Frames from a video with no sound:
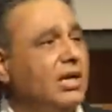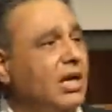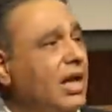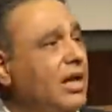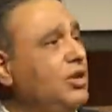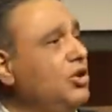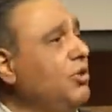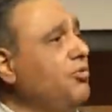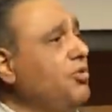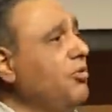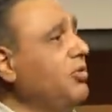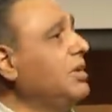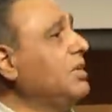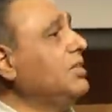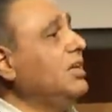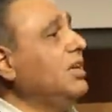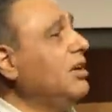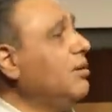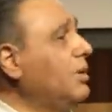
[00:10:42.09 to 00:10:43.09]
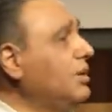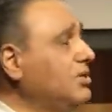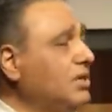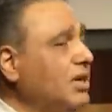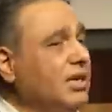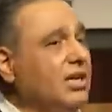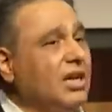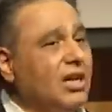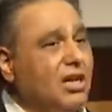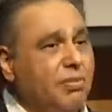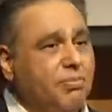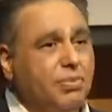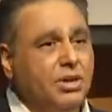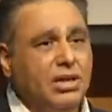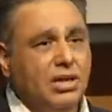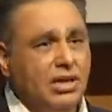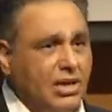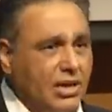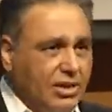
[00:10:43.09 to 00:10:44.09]
Any of you want to think about starting a
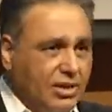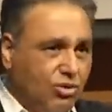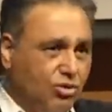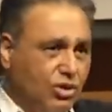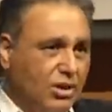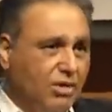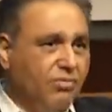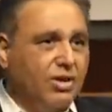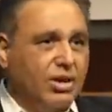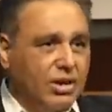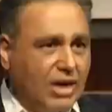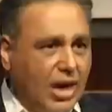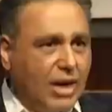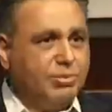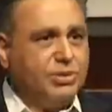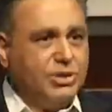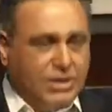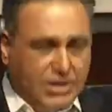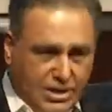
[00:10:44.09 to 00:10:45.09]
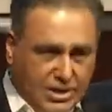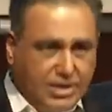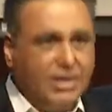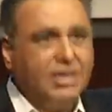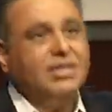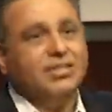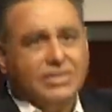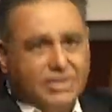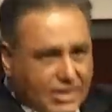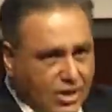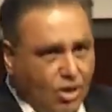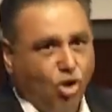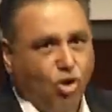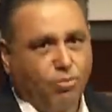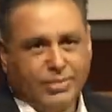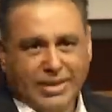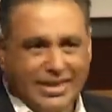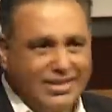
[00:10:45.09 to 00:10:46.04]
company, there's only one option here, C Corp.